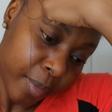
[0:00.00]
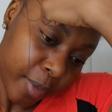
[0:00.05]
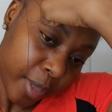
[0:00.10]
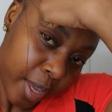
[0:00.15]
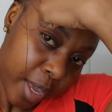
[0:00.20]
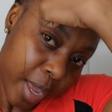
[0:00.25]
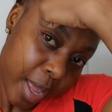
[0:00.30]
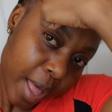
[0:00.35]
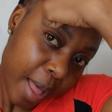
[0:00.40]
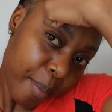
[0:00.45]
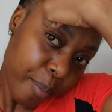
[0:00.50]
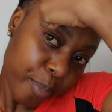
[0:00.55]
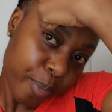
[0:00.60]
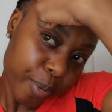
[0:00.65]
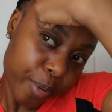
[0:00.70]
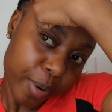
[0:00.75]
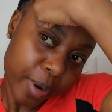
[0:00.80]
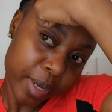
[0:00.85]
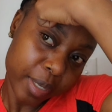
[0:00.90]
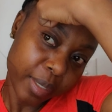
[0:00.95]
Okay,
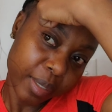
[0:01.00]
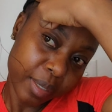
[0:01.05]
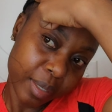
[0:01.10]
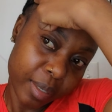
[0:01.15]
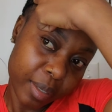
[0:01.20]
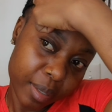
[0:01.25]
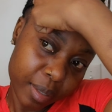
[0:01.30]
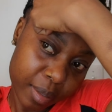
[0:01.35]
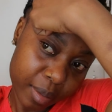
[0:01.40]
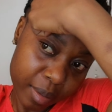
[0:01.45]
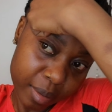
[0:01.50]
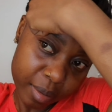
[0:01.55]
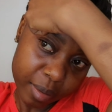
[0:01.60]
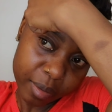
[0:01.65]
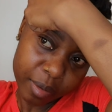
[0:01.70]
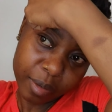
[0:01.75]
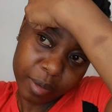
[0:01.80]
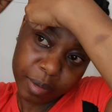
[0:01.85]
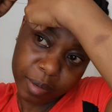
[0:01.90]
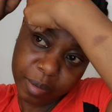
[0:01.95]
I'm pressing. Oh
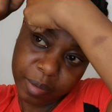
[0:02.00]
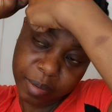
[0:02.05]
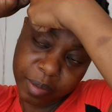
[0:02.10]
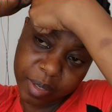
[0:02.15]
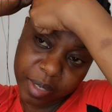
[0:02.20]
no,